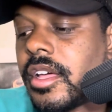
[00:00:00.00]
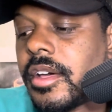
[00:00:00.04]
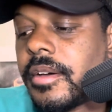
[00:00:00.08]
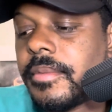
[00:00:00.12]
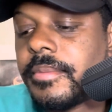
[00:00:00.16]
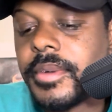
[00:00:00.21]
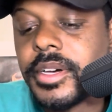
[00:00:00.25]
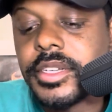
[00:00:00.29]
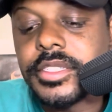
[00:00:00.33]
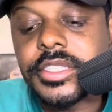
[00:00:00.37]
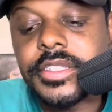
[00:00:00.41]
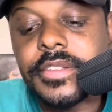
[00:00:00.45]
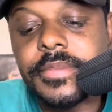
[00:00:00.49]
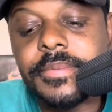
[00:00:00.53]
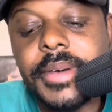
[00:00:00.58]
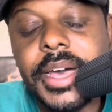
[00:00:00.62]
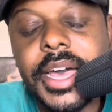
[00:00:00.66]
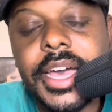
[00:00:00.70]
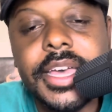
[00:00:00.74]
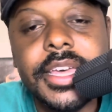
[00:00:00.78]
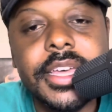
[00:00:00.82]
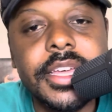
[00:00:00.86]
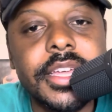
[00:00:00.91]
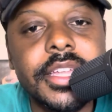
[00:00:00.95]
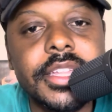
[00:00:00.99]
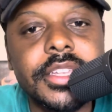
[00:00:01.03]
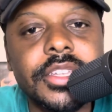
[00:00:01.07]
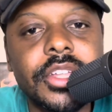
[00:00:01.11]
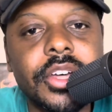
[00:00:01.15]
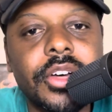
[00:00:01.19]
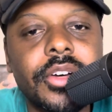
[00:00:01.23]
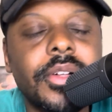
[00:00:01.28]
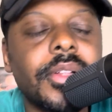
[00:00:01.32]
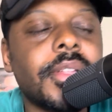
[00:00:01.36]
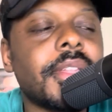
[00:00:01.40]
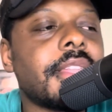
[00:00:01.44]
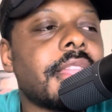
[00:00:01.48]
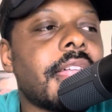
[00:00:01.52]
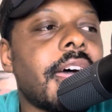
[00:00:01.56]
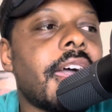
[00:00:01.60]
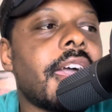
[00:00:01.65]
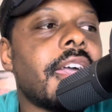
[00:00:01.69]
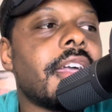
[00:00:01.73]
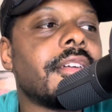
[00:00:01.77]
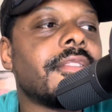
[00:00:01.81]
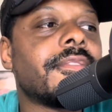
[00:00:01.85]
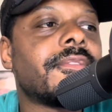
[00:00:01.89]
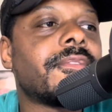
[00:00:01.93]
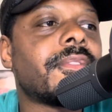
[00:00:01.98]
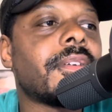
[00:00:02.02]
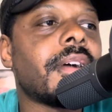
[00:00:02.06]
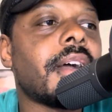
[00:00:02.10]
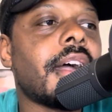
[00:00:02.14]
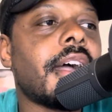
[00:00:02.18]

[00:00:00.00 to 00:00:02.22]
most of my adult life.